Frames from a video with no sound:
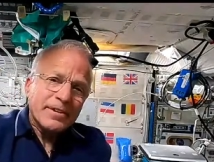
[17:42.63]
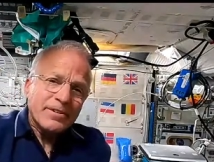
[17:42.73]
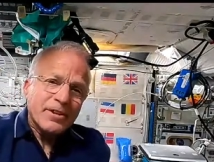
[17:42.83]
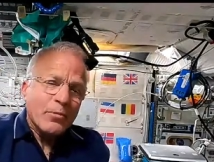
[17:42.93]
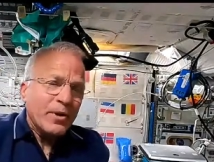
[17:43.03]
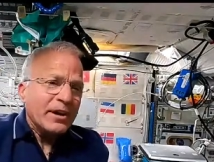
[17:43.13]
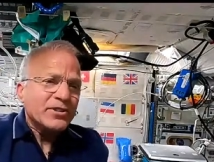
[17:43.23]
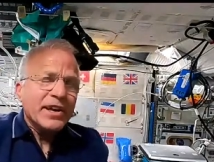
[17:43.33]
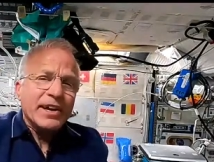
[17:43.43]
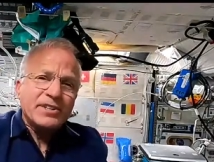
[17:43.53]
So, what else
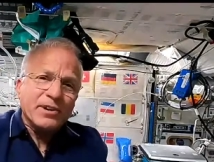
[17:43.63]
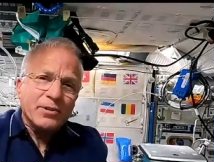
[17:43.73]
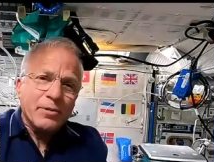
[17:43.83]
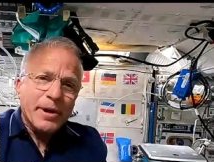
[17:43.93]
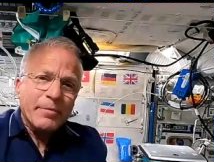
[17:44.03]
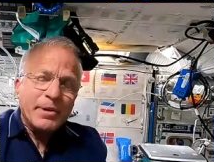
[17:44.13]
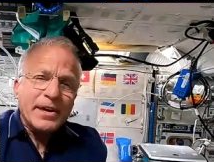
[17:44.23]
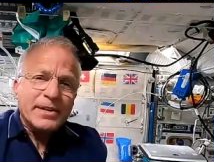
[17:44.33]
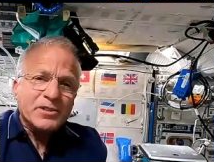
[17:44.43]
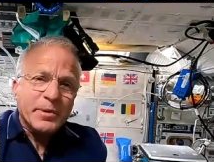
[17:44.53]
can I tell you about
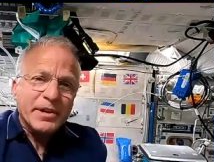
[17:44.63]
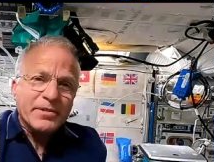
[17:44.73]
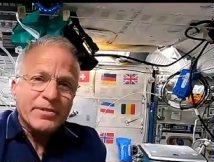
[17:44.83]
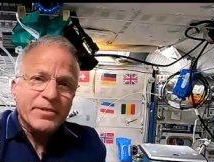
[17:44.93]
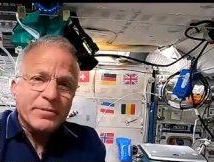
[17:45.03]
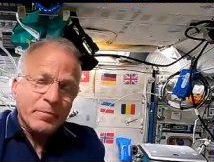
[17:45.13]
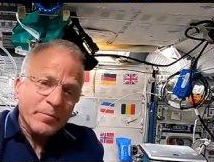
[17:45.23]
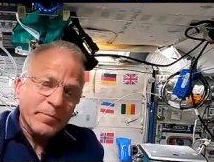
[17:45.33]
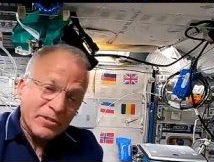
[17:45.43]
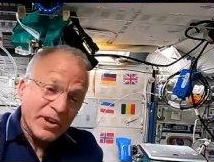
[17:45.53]
being in space?
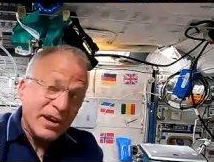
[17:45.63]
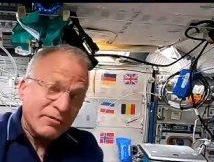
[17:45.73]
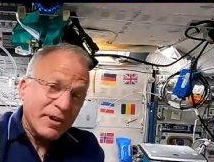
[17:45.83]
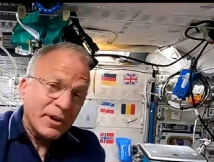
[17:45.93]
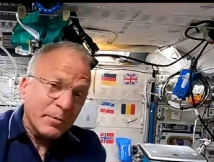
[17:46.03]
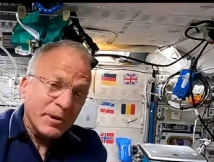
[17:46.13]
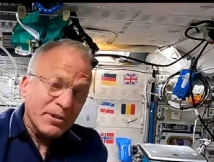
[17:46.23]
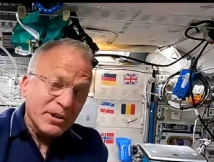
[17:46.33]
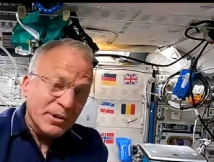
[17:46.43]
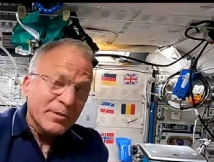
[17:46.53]
It's kind of fun up here,
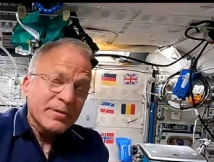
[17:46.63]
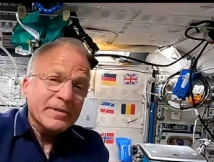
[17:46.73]
you know.